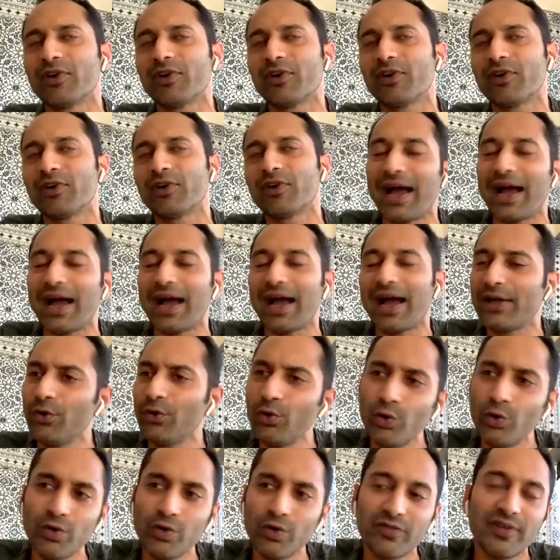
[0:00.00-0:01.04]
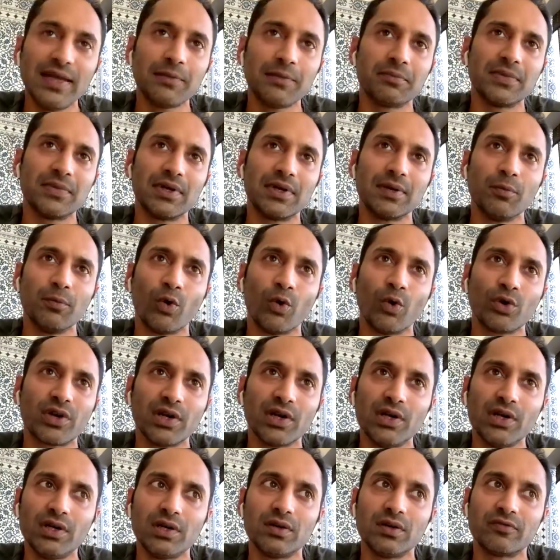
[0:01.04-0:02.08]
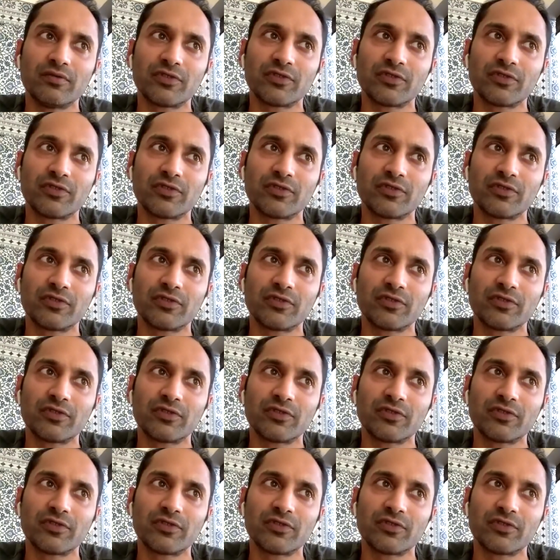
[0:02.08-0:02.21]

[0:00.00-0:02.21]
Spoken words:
I don't know if he emoted